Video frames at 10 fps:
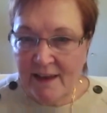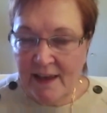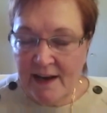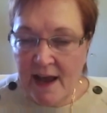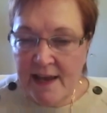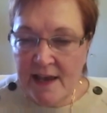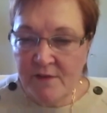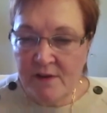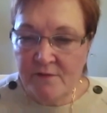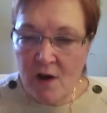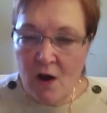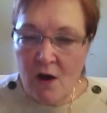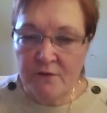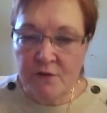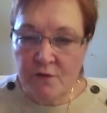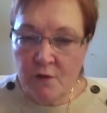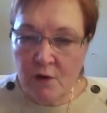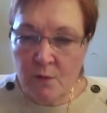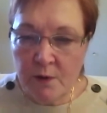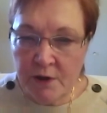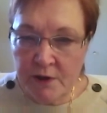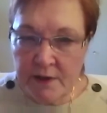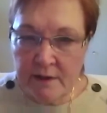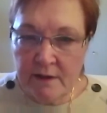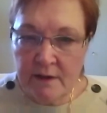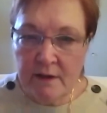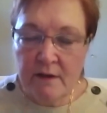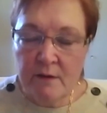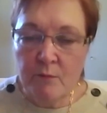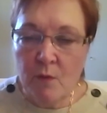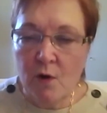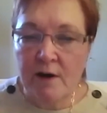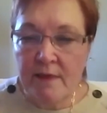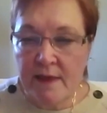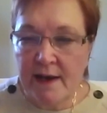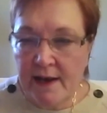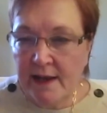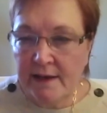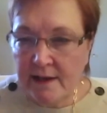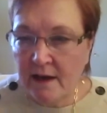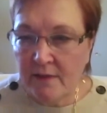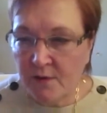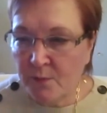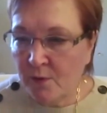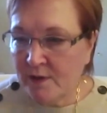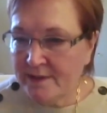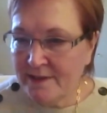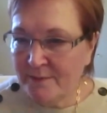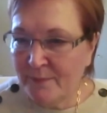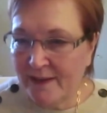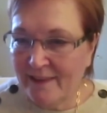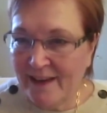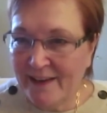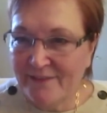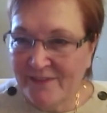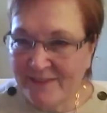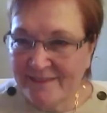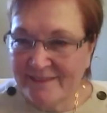And I have evolved forward more than at any other point in my life.